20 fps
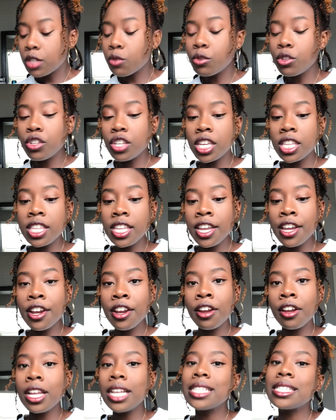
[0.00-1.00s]
when you get there,
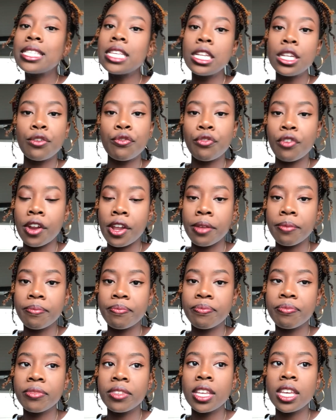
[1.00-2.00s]
sit in the front.
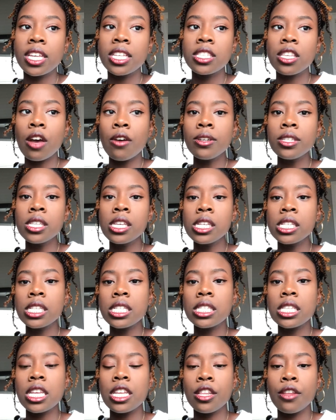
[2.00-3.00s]
It's always good to
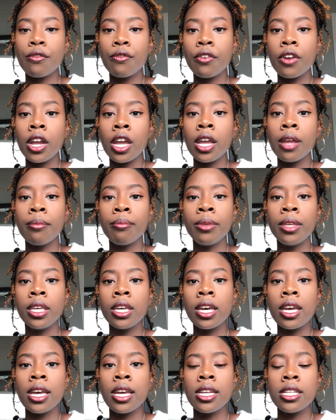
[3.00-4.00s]
sit in the front
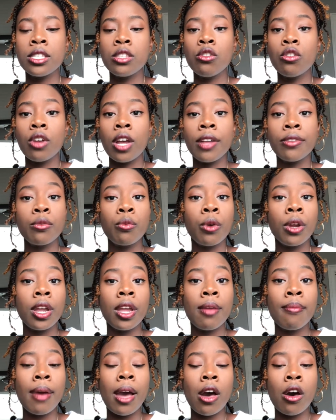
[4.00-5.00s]
because you don't have to worry
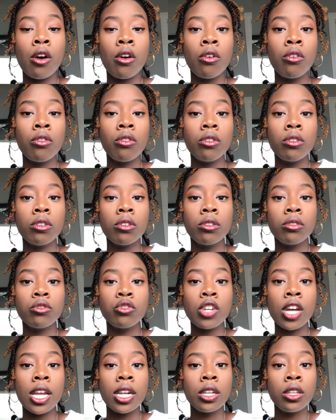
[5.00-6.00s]
about
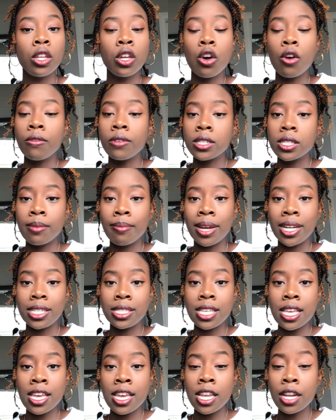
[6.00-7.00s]
trying to look over somebody's
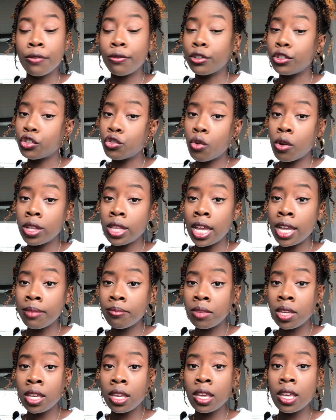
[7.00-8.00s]
head if you're short like
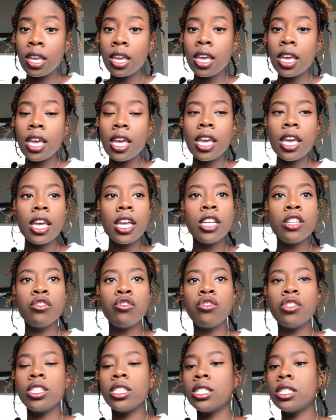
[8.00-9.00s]
me. It's
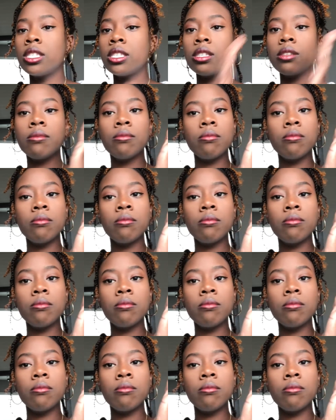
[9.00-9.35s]
just